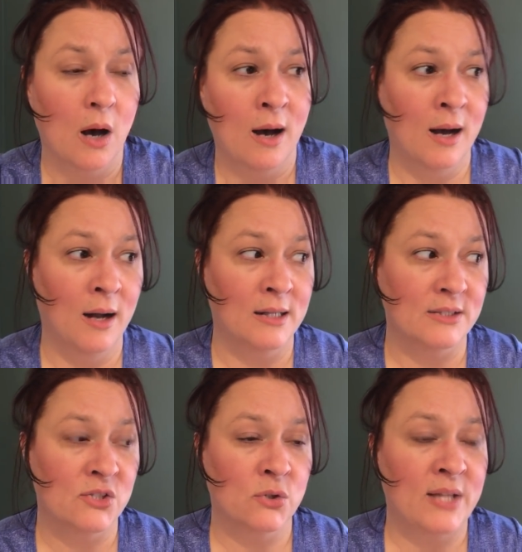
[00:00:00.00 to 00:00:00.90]
Uh,
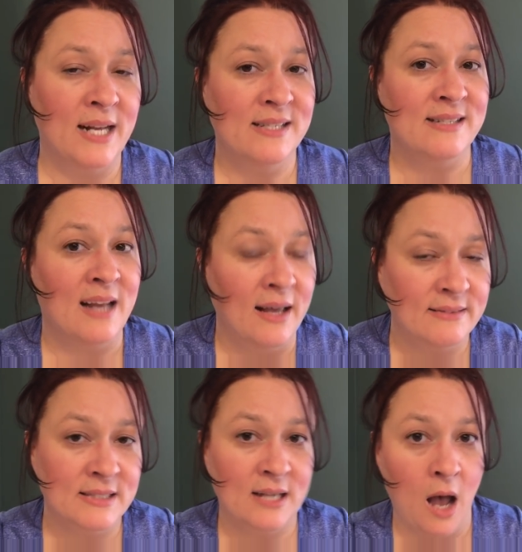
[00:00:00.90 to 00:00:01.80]
so that is not
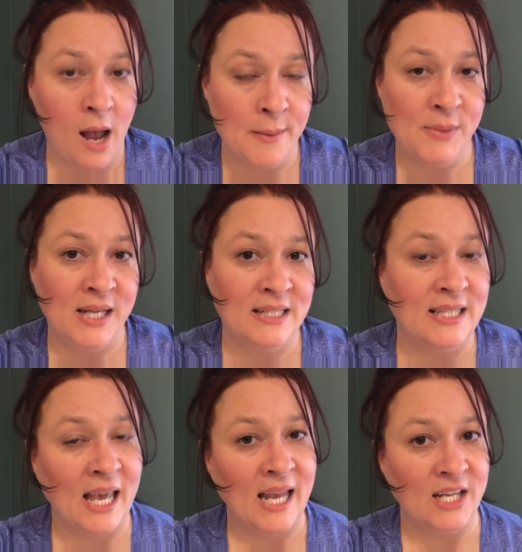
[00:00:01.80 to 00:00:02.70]
the time they
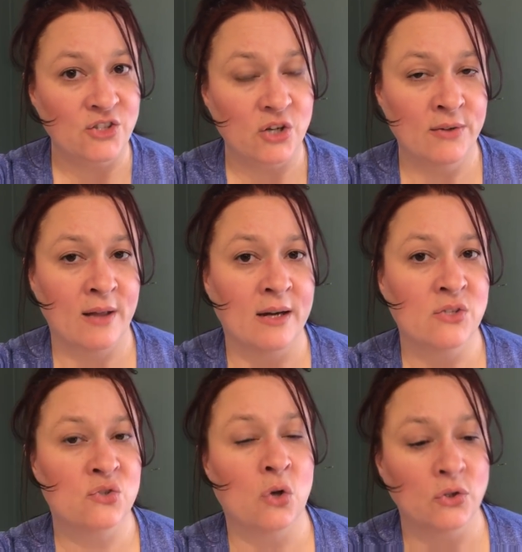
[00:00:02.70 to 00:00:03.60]
engage in that
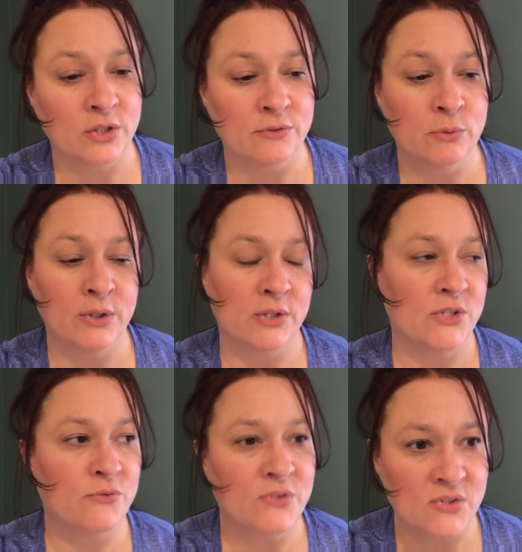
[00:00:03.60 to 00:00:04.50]
assaultive, whether
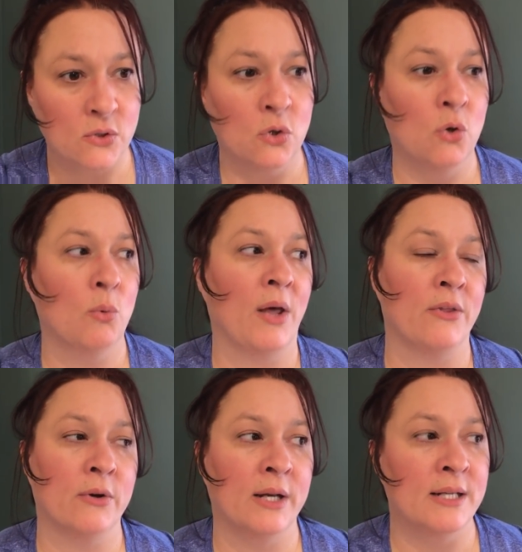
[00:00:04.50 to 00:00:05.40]
it's physical,
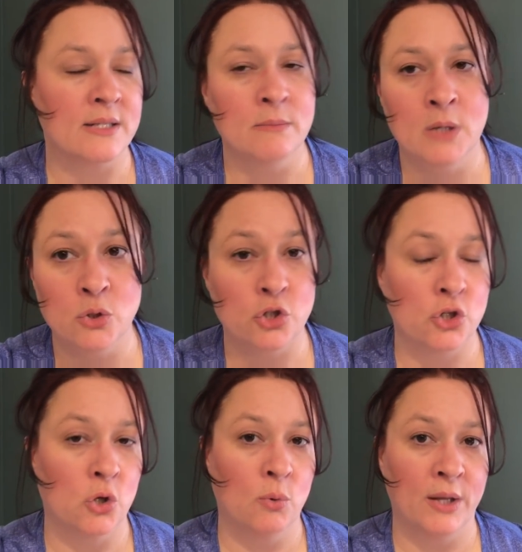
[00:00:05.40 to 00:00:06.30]
whether it's
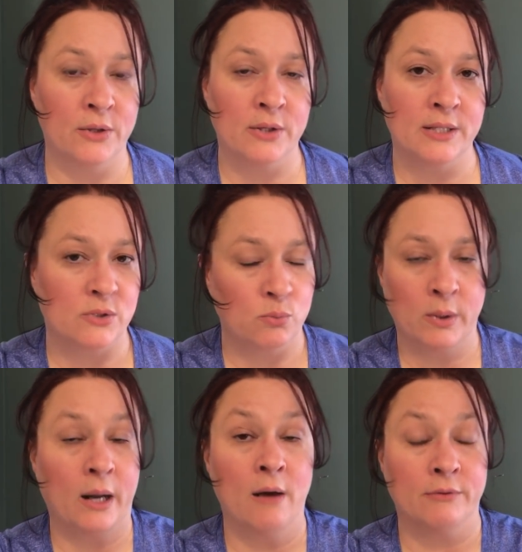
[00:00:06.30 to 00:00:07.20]
emotional, whether it's
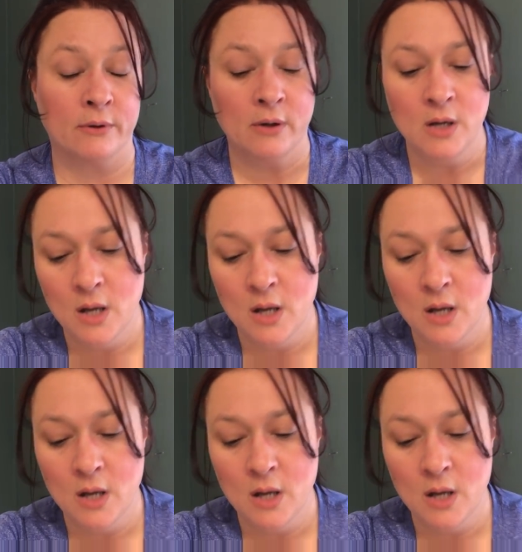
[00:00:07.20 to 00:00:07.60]
whatever